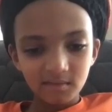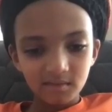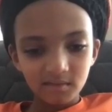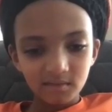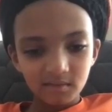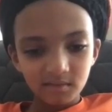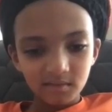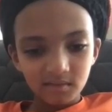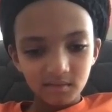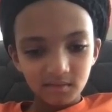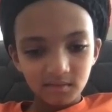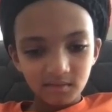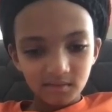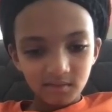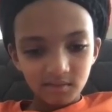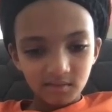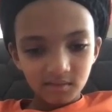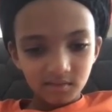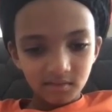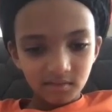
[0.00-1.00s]

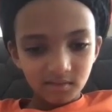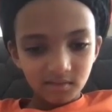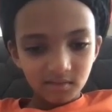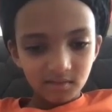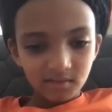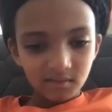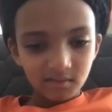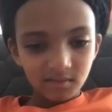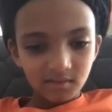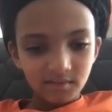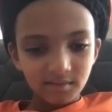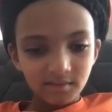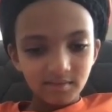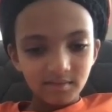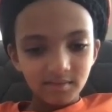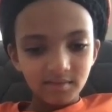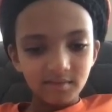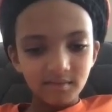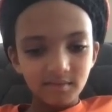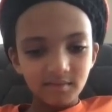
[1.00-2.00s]

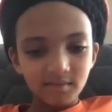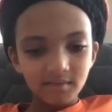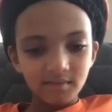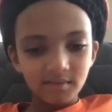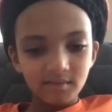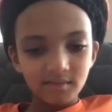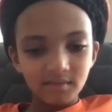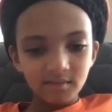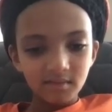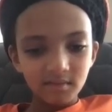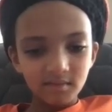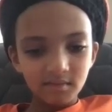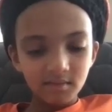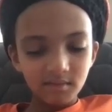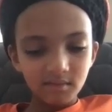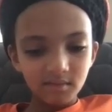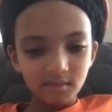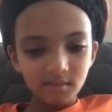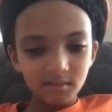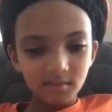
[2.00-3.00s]

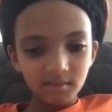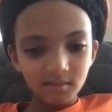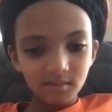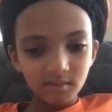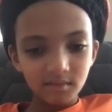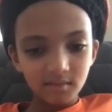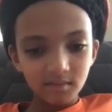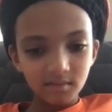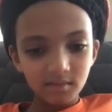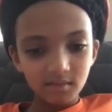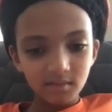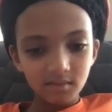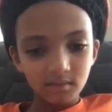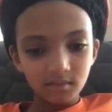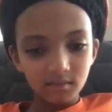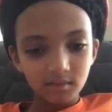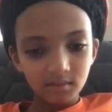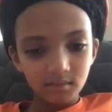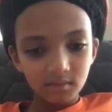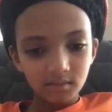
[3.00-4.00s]

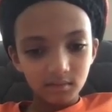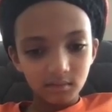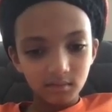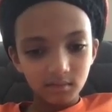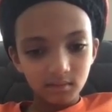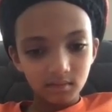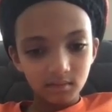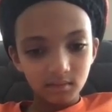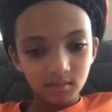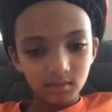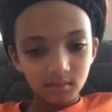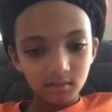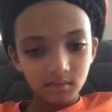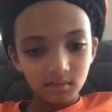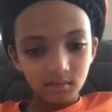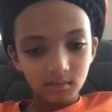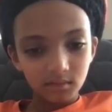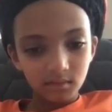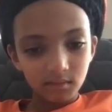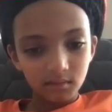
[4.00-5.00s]

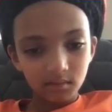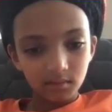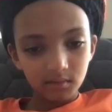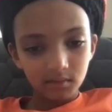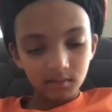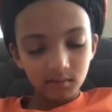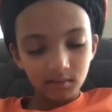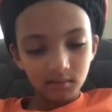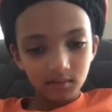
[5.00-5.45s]
The person shown says nothing.